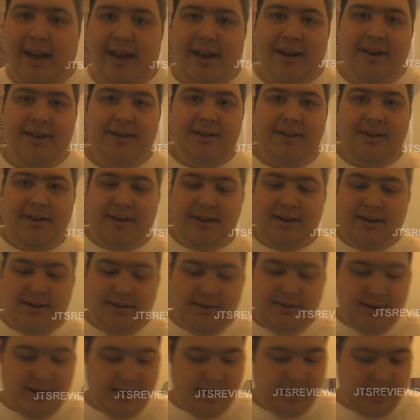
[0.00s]
and you
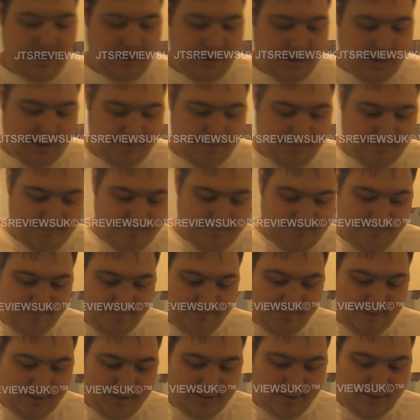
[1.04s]
know,
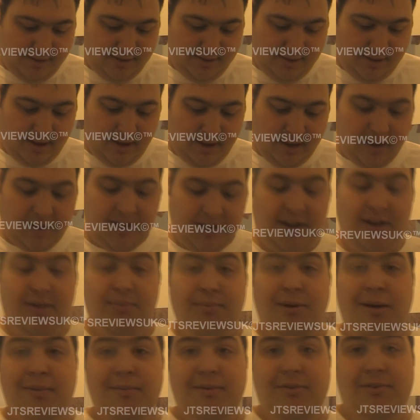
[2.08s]
that sort of thing, and I did
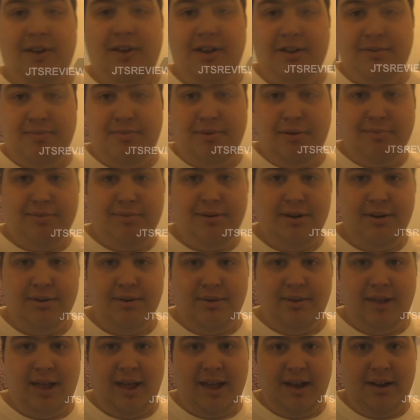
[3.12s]
wet my face properly and
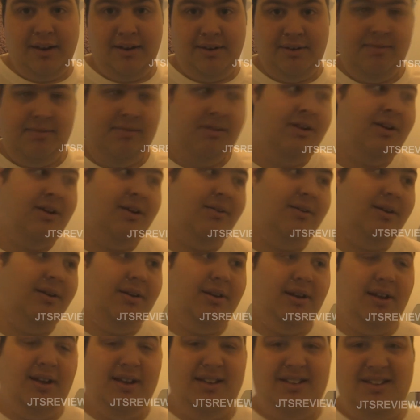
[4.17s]
all that, and you know,
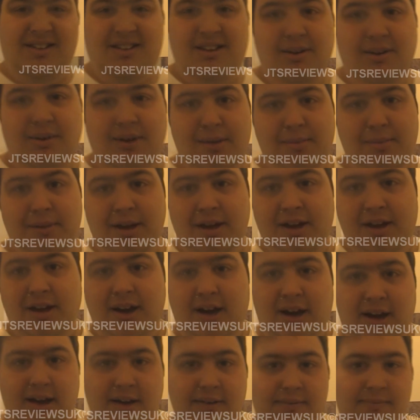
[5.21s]
and it still gave me a
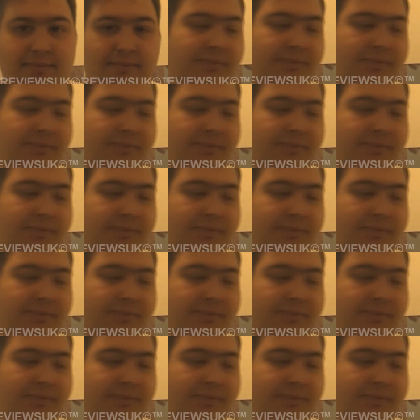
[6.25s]
cut.